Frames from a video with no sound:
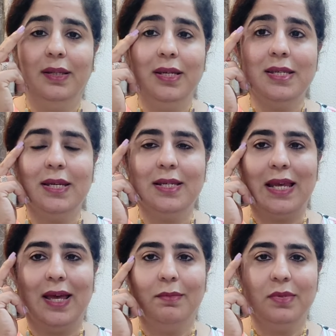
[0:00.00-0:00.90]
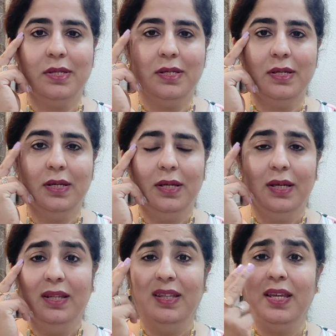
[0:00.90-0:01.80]
These exams,
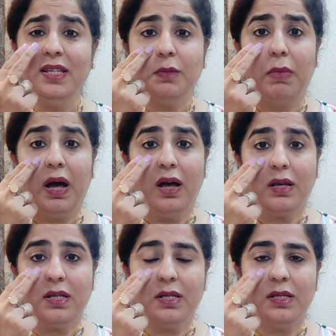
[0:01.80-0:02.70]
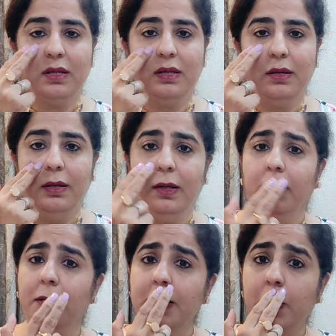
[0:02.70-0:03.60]
these marks,
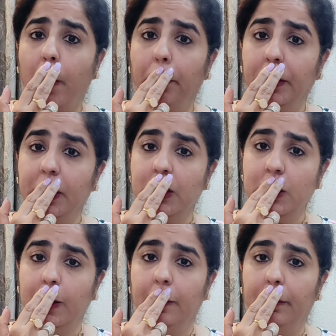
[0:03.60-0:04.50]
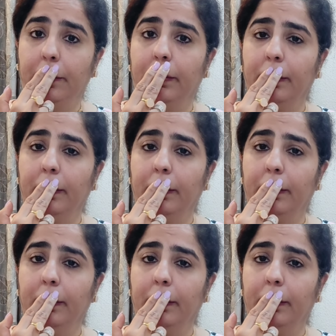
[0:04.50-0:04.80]
this competition,